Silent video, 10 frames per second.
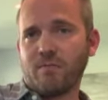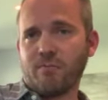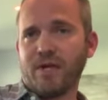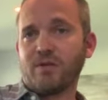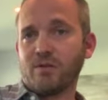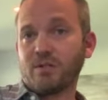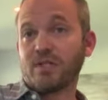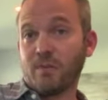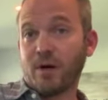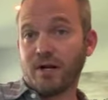using
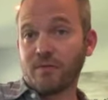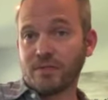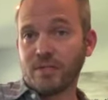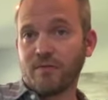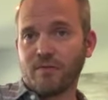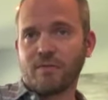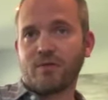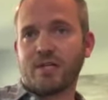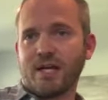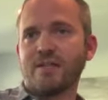the money received from
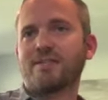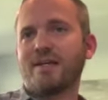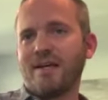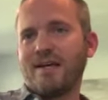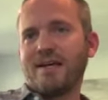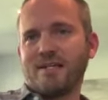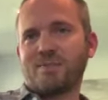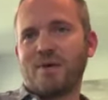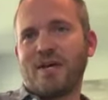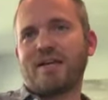your tenants is
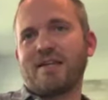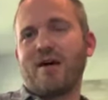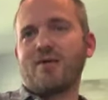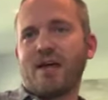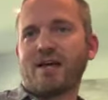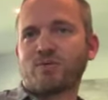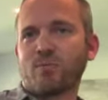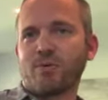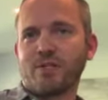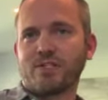paying down the actual
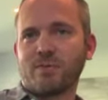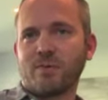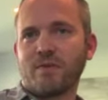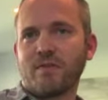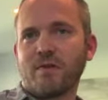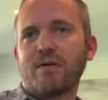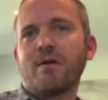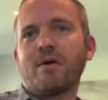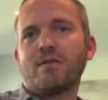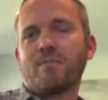principal of
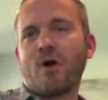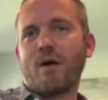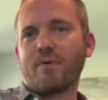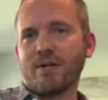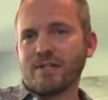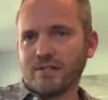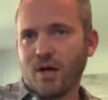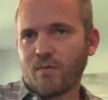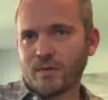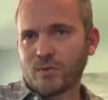the property
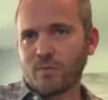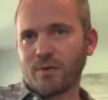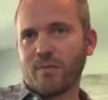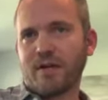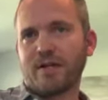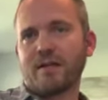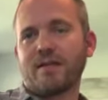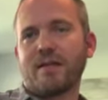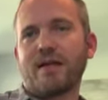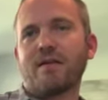itself, which will be money
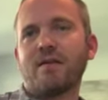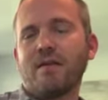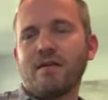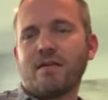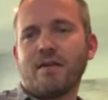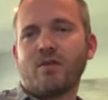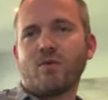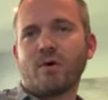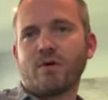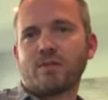that then you
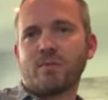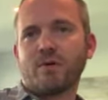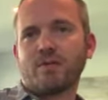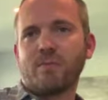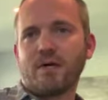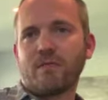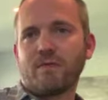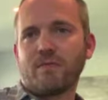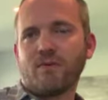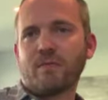will also be able to
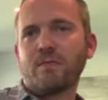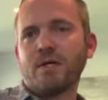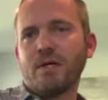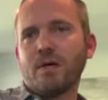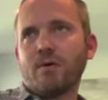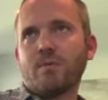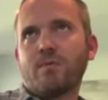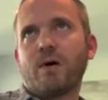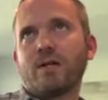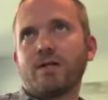benefit from.
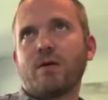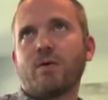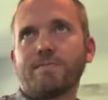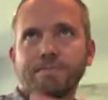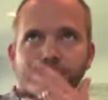But you